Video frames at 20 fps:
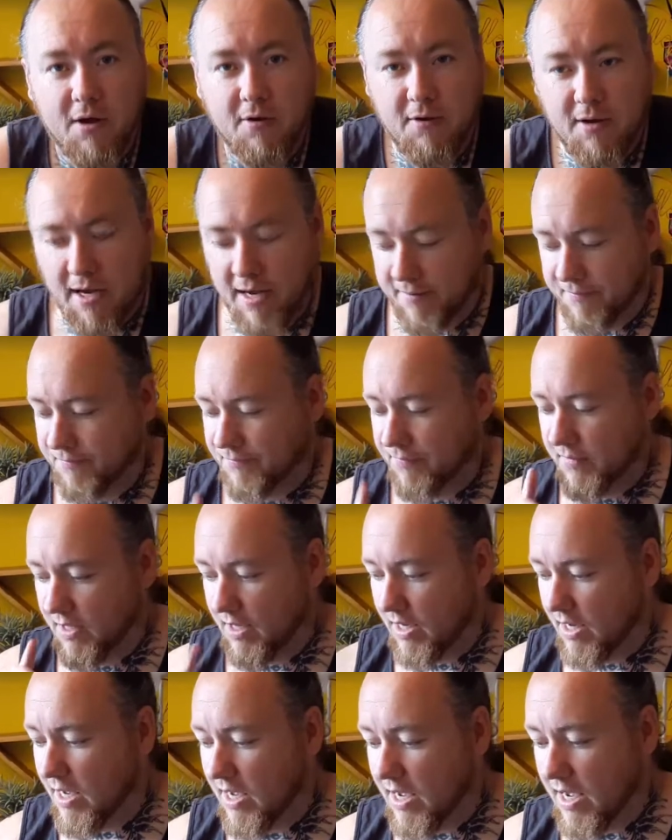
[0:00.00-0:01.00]
Okay,
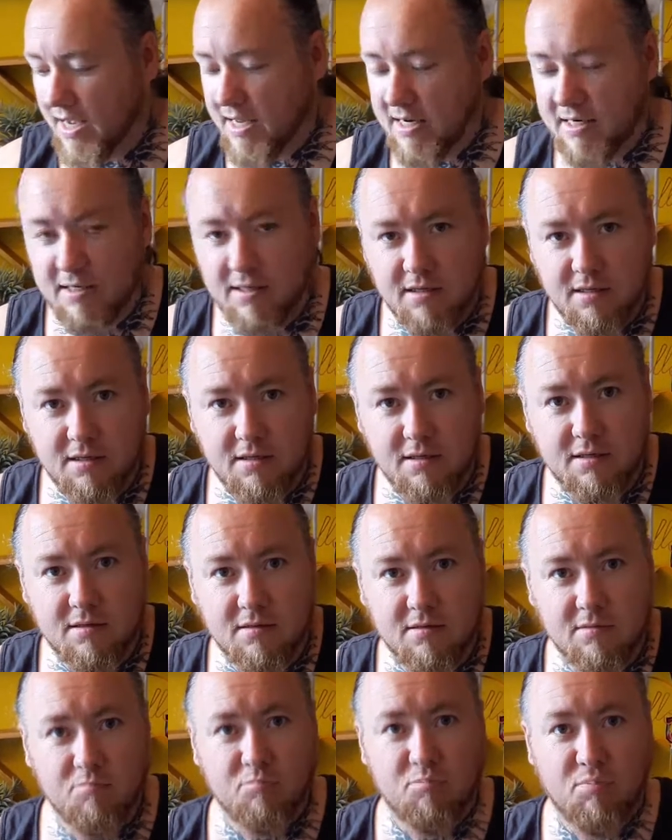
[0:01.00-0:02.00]
in
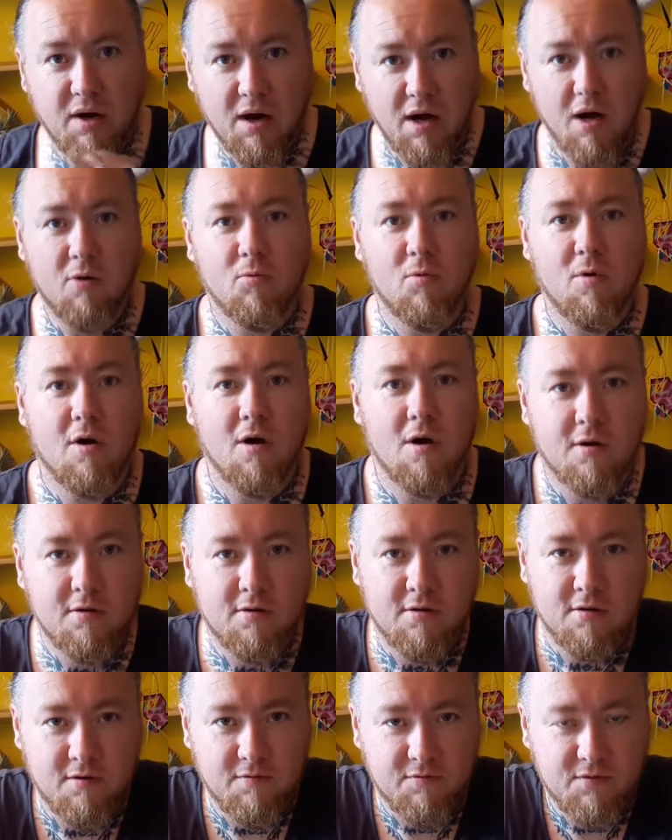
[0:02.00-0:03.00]
part
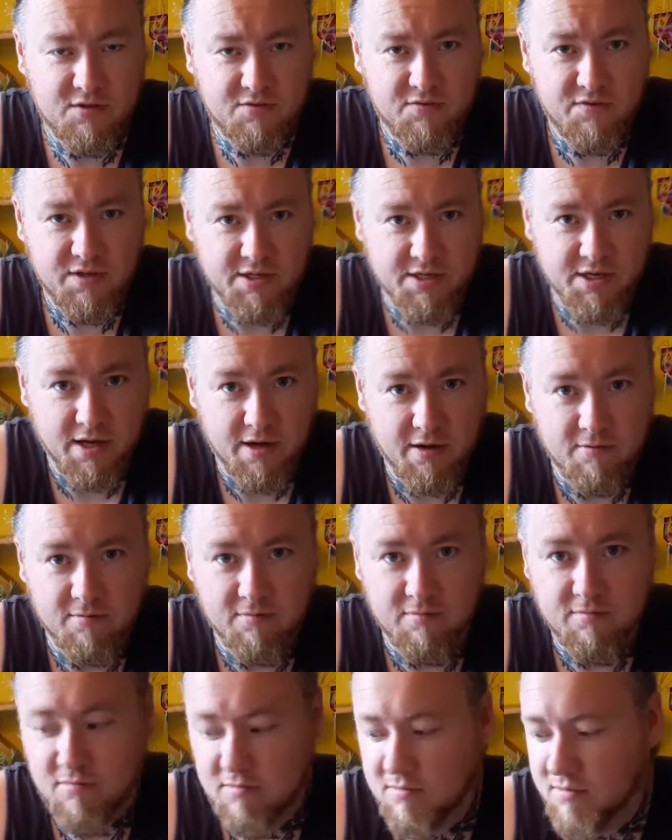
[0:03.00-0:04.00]
one of this video,
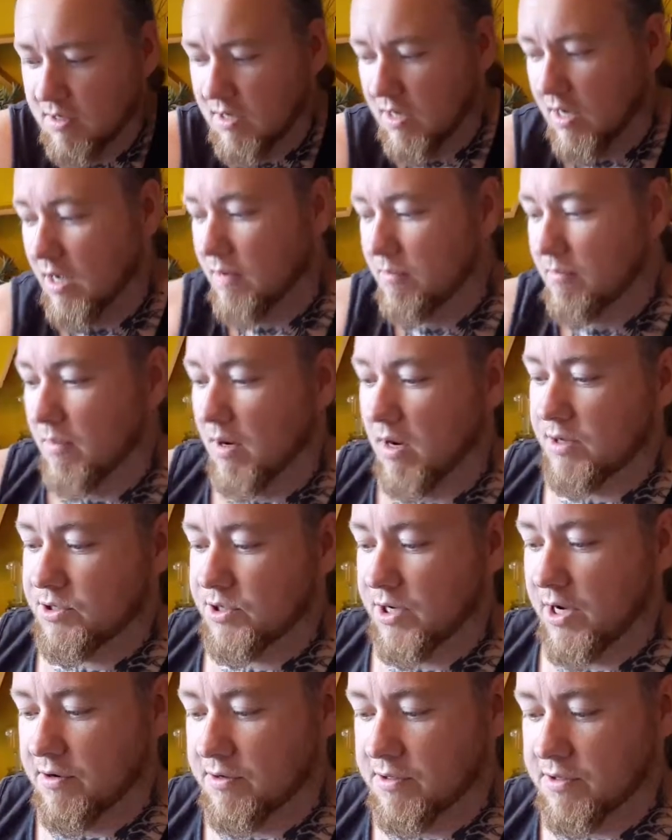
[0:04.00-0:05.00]
I
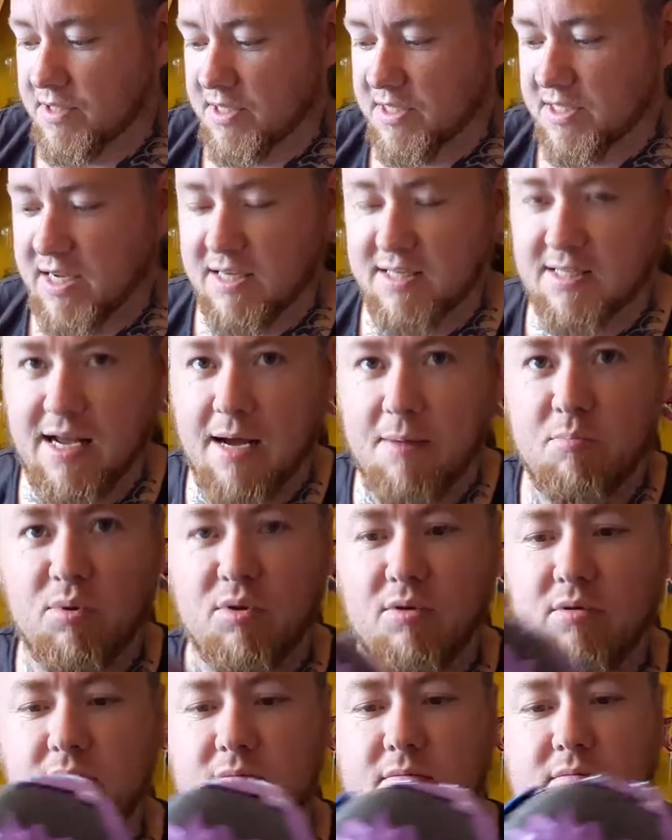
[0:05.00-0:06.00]
showed you this
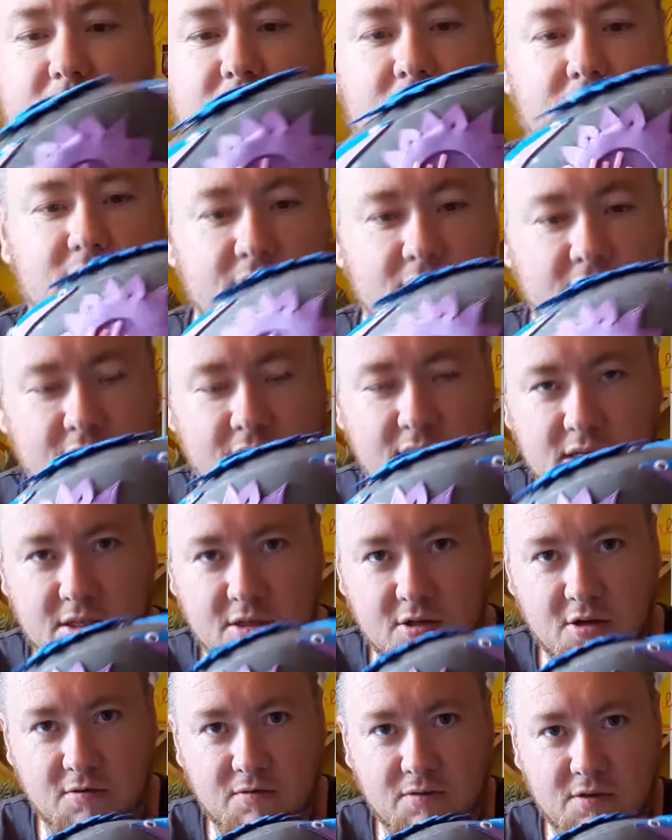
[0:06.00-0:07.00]
example that
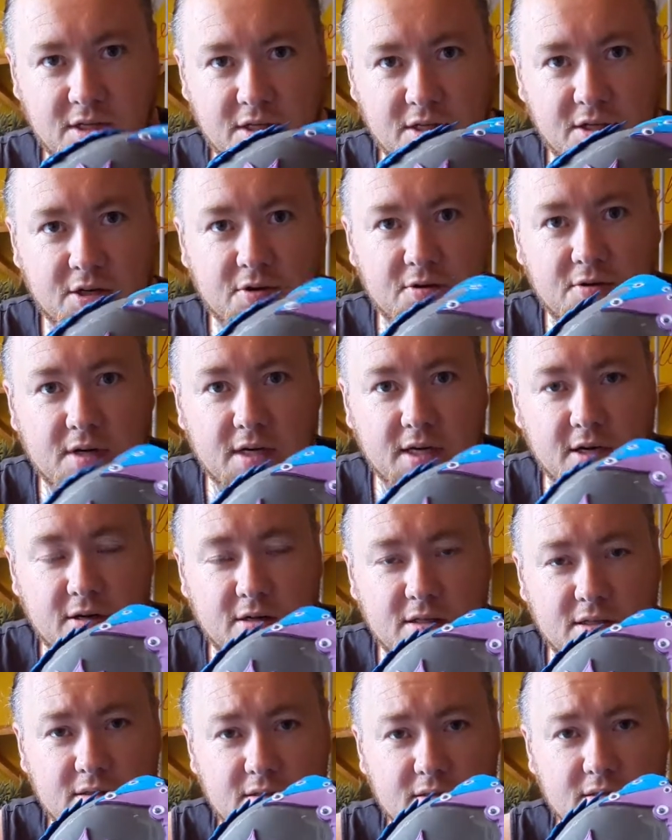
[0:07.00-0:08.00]
is covered in googly
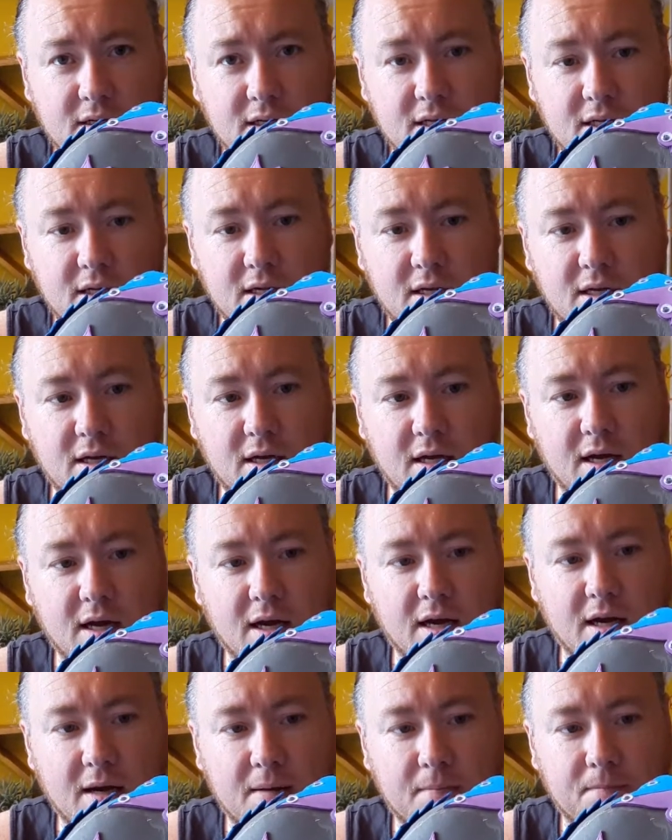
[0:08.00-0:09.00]
eyes,
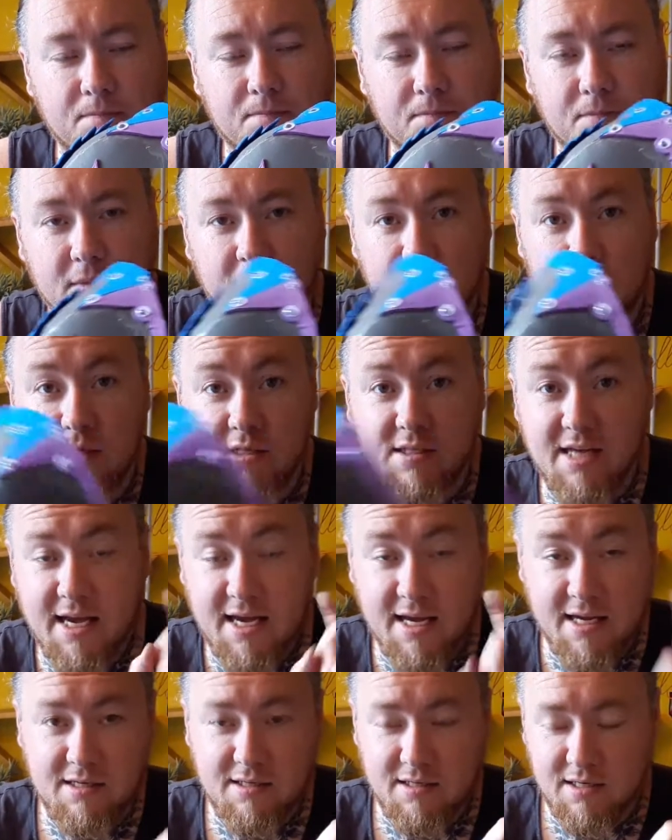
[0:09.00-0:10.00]
and I
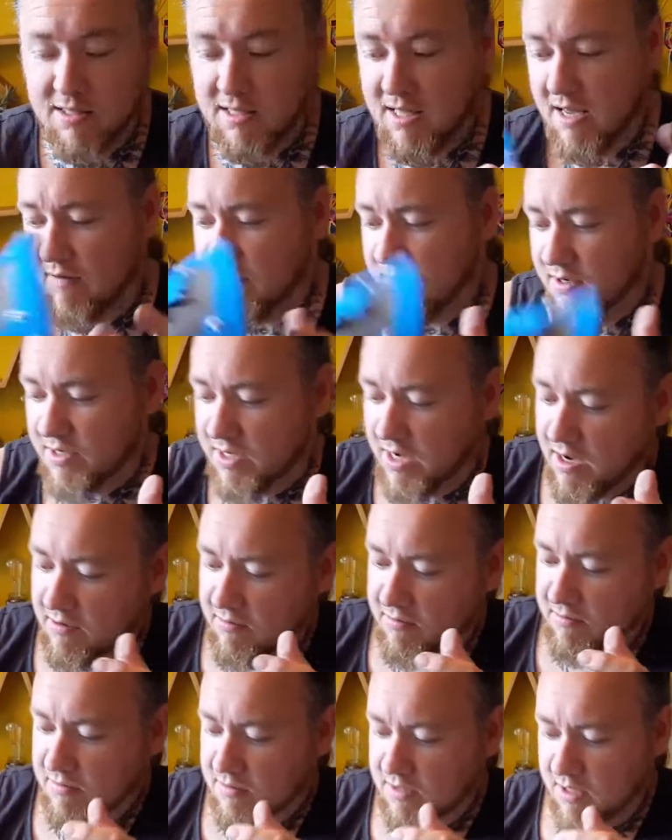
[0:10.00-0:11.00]
said in that
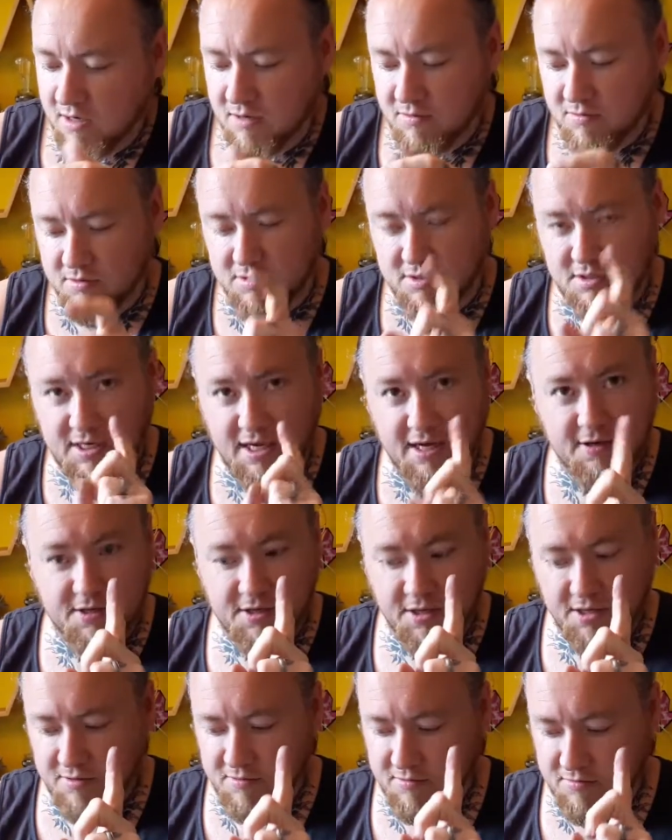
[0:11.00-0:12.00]
video that I would
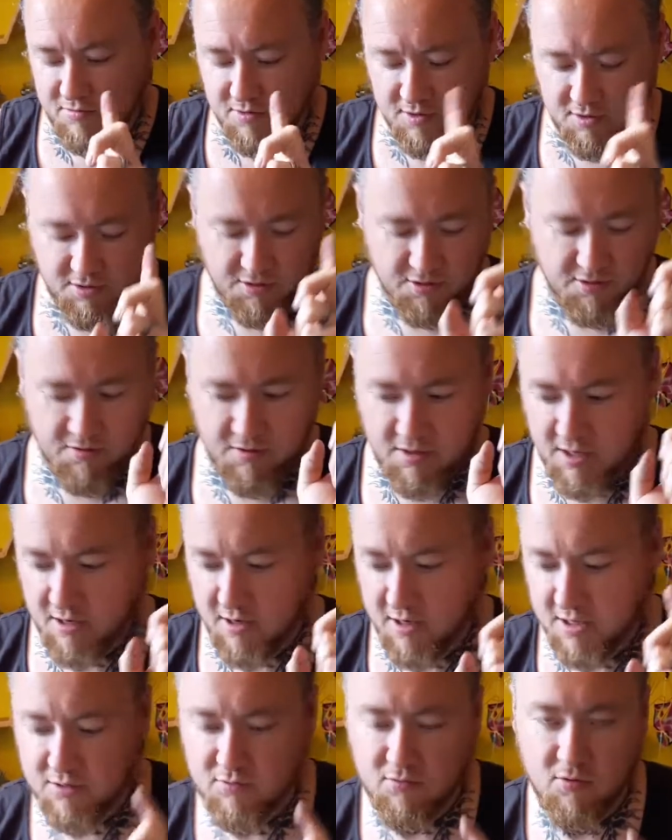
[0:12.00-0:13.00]
tell you what the
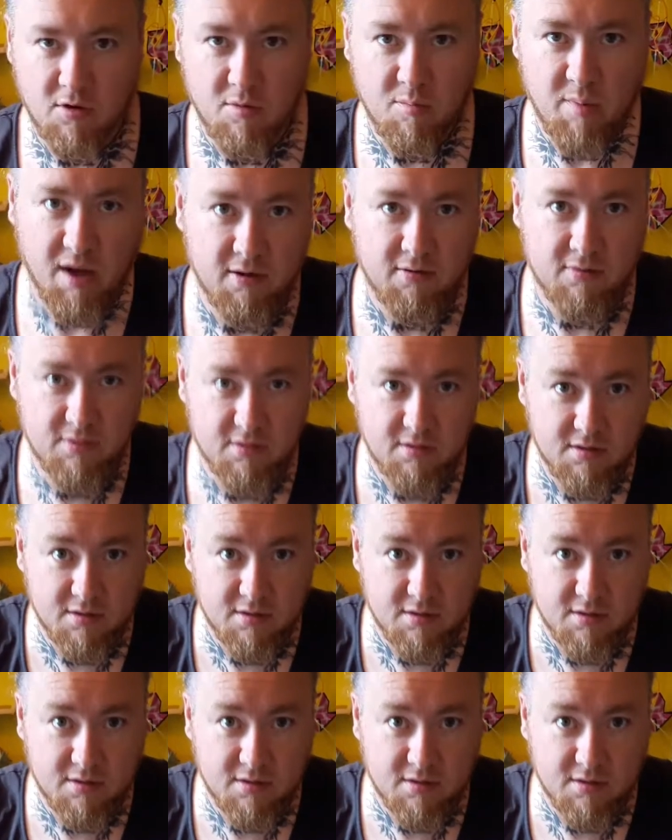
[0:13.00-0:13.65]
googly eyes are all about.